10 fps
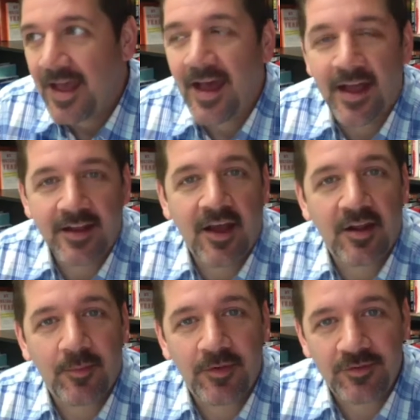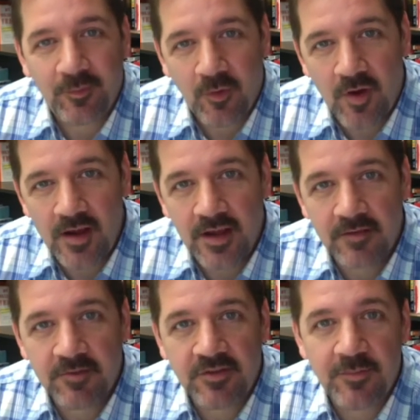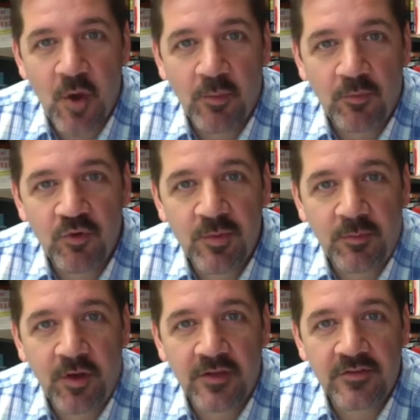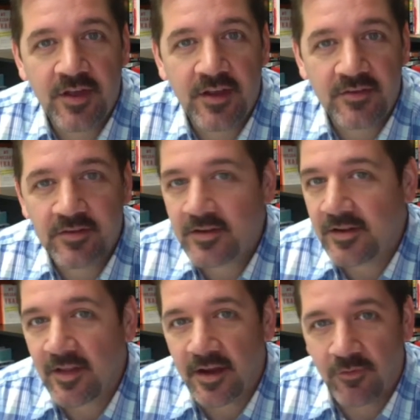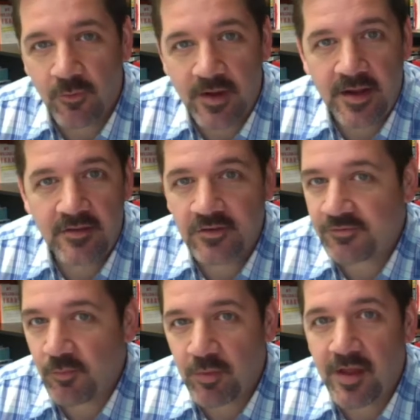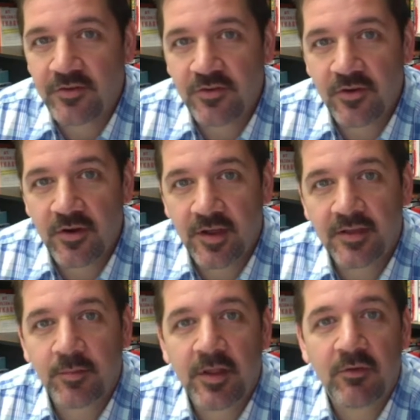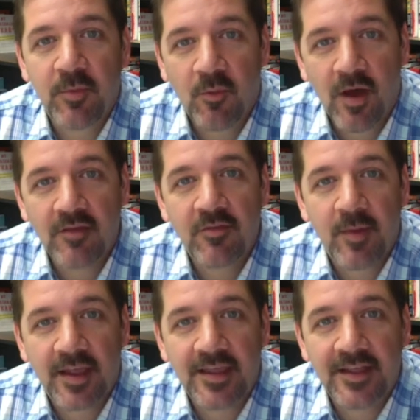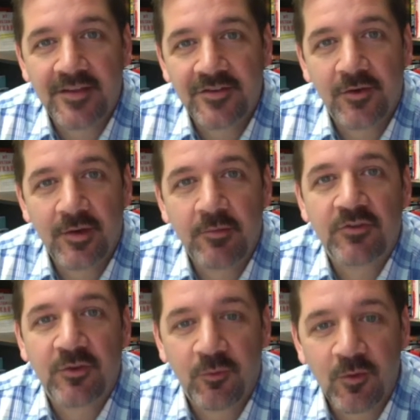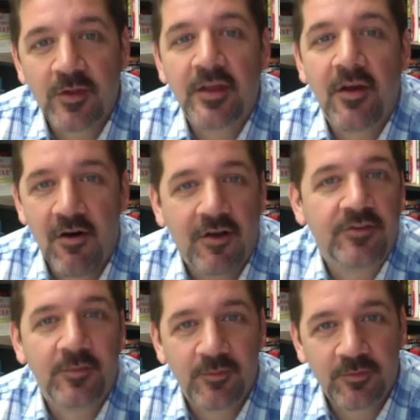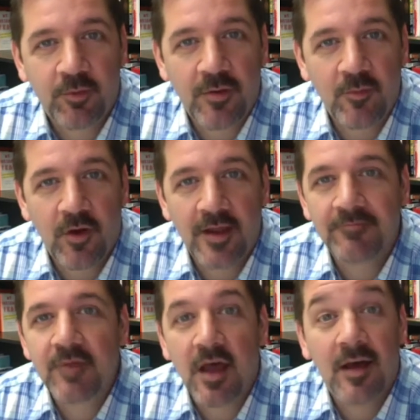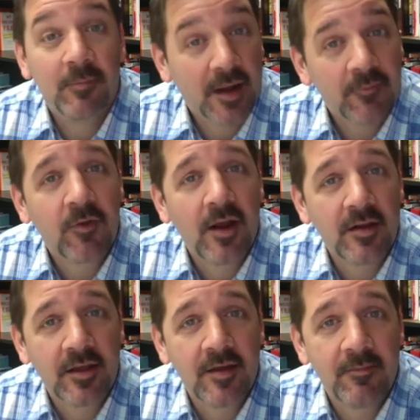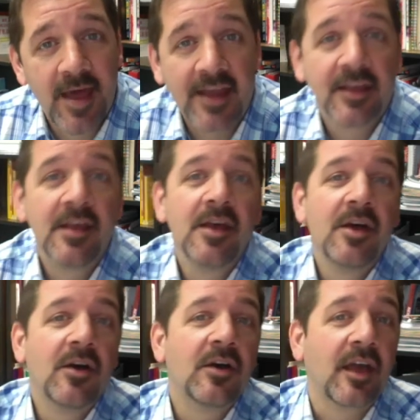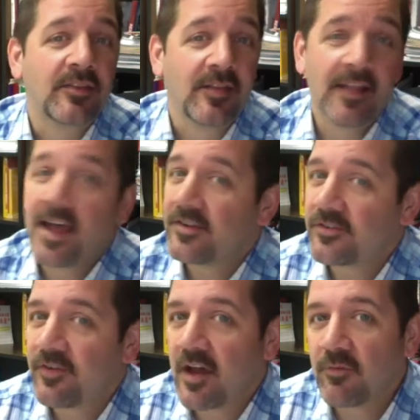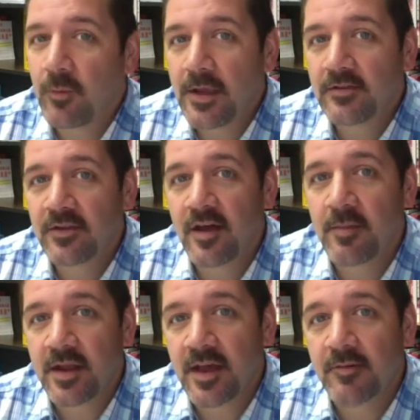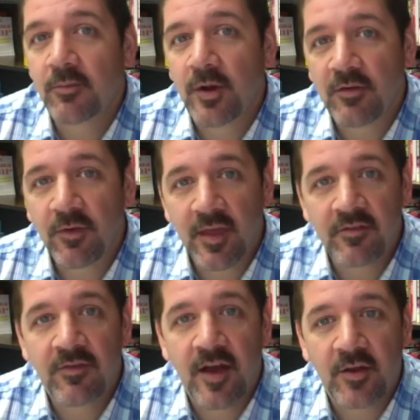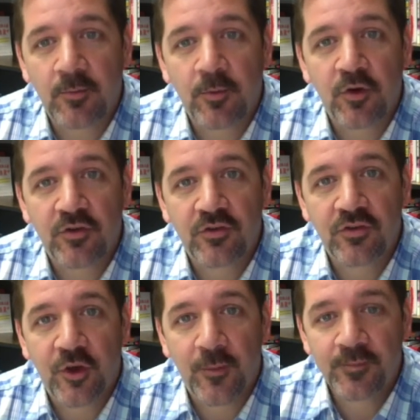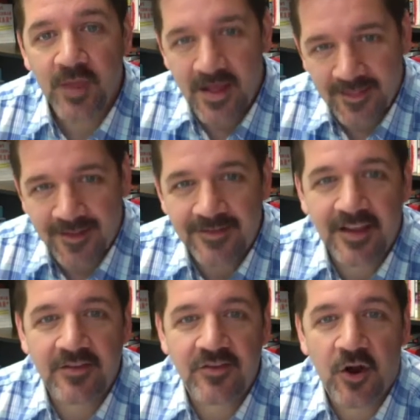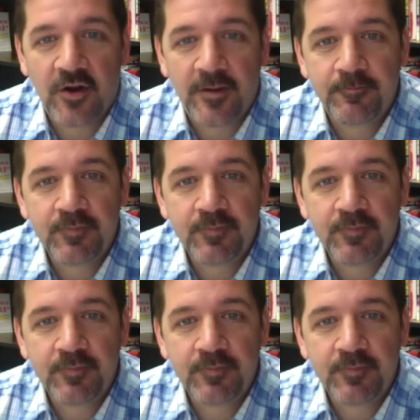I caught up on some grading, did some home improvement projects, did a lot of reading just for pleasure, and got to play with my wife and my kids. So it was a really awesome spring break. But I'm ready to come back. Got the last 5 weeks coming up, ready for that final push. So let's get started.